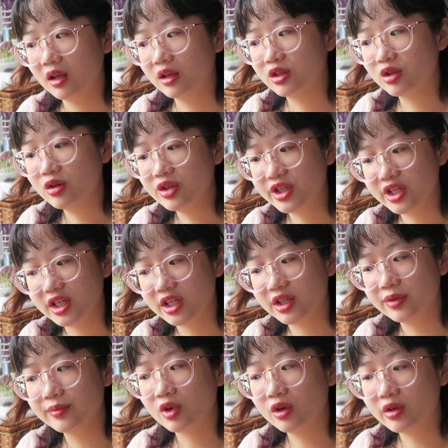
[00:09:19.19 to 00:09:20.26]
So
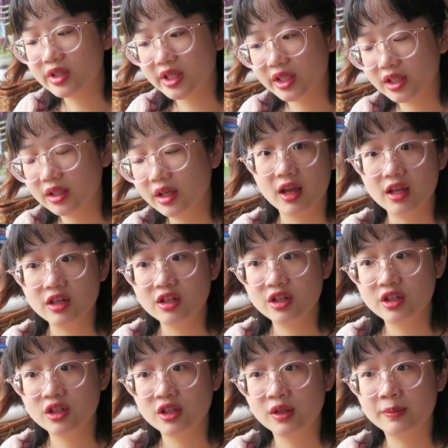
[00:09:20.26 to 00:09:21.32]
she goes in and
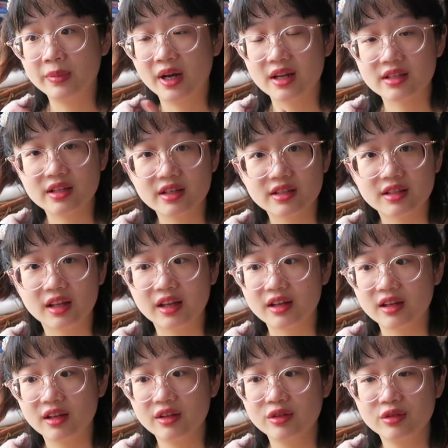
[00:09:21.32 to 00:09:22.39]
she passes,
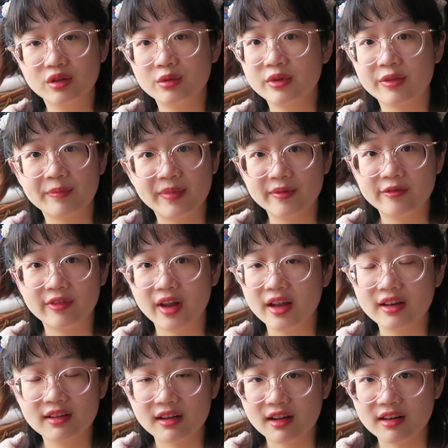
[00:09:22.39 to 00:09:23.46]
like, with
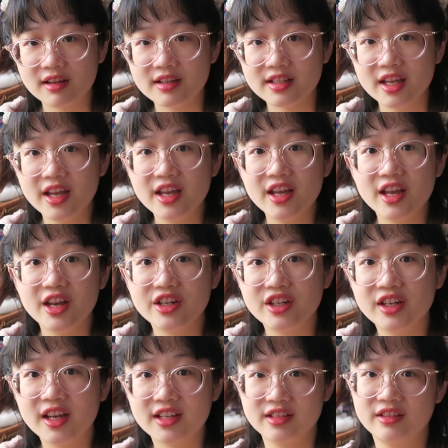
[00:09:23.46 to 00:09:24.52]
flying colors, and she
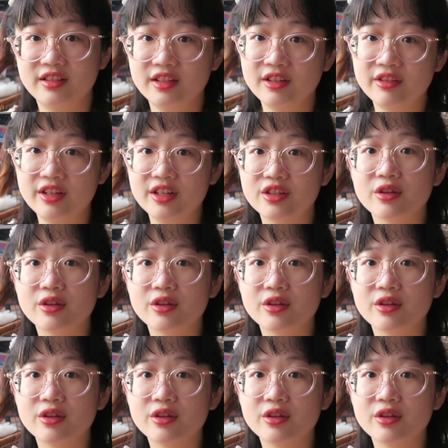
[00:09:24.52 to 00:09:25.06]
gets a degree.